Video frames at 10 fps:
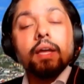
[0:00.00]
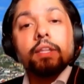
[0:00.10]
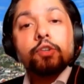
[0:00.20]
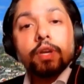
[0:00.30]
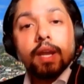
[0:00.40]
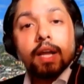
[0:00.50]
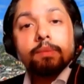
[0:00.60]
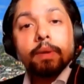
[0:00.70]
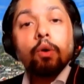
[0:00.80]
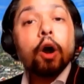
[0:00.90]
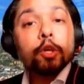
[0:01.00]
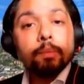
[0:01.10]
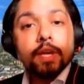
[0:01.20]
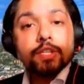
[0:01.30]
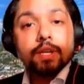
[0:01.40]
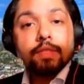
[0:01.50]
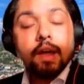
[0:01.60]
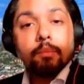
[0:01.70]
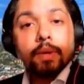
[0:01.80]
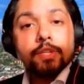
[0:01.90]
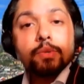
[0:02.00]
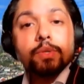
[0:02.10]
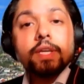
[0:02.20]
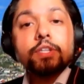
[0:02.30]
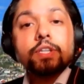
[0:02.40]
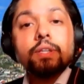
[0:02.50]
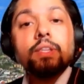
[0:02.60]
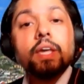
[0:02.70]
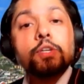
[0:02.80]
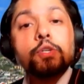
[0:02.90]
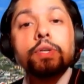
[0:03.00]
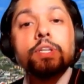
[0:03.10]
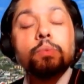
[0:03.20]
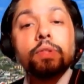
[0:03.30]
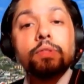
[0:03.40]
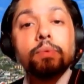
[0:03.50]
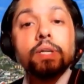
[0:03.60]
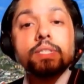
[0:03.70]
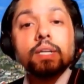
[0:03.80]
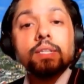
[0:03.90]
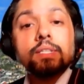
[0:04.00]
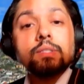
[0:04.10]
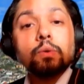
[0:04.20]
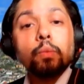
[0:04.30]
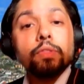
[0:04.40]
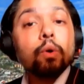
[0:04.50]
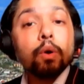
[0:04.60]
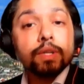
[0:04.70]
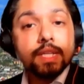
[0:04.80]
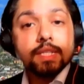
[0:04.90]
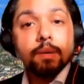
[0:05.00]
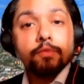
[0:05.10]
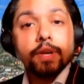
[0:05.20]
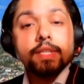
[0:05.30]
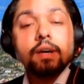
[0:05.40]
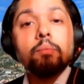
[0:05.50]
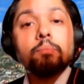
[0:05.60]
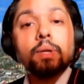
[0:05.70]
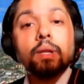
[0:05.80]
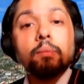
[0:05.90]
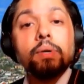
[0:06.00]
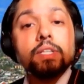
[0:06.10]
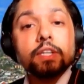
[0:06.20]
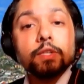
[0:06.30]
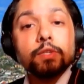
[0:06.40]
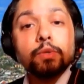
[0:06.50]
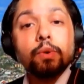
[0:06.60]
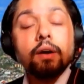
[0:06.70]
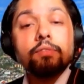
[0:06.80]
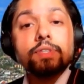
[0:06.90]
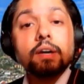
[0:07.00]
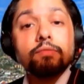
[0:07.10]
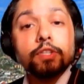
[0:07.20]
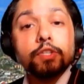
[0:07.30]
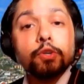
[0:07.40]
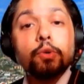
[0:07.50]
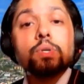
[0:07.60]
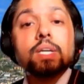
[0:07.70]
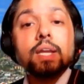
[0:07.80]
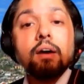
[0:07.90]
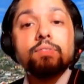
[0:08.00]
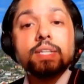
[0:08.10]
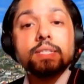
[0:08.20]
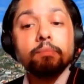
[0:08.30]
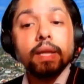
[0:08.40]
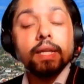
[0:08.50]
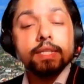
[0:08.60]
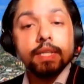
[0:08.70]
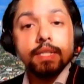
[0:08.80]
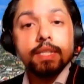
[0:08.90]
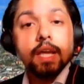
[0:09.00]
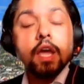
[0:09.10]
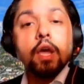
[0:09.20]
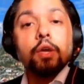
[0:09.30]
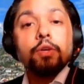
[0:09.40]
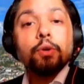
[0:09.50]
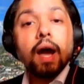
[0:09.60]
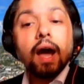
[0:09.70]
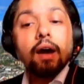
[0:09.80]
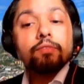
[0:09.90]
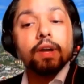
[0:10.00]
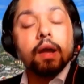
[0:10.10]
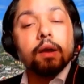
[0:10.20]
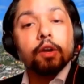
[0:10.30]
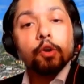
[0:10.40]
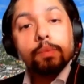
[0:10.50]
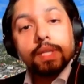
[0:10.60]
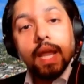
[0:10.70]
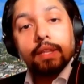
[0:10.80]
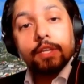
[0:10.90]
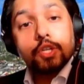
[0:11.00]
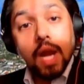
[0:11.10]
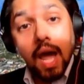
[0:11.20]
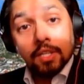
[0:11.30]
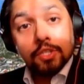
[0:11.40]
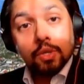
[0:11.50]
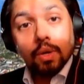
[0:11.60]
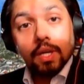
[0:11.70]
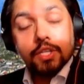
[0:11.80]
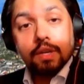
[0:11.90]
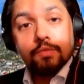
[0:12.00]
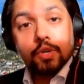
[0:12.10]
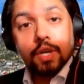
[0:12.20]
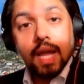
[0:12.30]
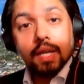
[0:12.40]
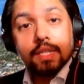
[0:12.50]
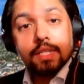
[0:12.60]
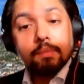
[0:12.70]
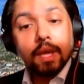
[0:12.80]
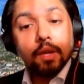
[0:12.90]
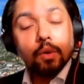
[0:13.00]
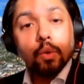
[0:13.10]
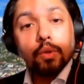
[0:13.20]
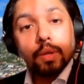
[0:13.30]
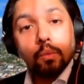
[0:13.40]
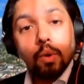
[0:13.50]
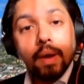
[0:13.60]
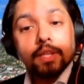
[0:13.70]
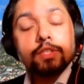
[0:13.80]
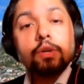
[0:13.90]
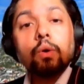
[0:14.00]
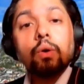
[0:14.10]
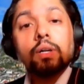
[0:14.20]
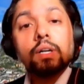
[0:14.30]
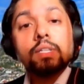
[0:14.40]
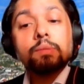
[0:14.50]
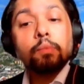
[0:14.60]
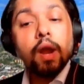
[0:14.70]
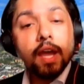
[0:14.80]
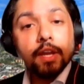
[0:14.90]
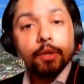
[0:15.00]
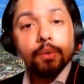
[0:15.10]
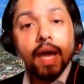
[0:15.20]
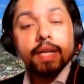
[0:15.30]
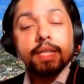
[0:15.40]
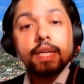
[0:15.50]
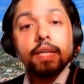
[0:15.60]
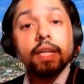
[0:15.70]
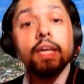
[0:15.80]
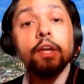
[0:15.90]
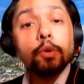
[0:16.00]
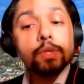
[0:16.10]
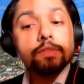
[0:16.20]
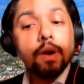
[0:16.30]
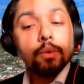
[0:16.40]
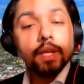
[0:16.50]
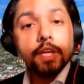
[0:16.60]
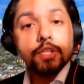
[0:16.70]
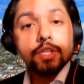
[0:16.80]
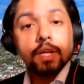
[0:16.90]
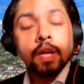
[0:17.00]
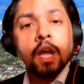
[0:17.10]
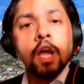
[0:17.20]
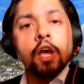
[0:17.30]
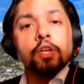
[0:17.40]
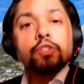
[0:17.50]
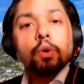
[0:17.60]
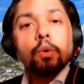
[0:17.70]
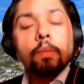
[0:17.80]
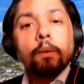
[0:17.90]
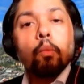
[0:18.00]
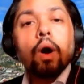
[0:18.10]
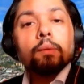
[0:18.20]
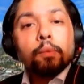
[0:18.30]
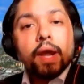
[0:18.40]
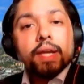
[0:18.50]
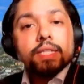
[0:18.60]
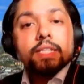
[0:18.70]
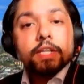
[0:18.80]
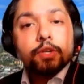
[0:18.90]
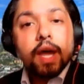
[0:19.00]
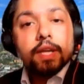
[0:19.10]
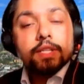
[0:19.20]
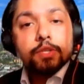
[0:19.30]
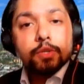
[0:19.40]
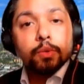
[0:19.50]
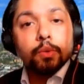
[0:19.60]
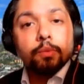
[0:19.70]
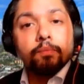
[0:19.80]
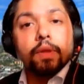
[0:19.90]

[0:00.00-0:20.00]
the Trinidad and Tobago Occupational Therapy Association, they treat with persons with autism, for example, persons who have suffered strokes and have disabilities. You have groups like the Trans Coalition of Trinidad and Tobago, the Women's Caucus, Pride United, the Heroes Foundation. So, what Pride TT tried to do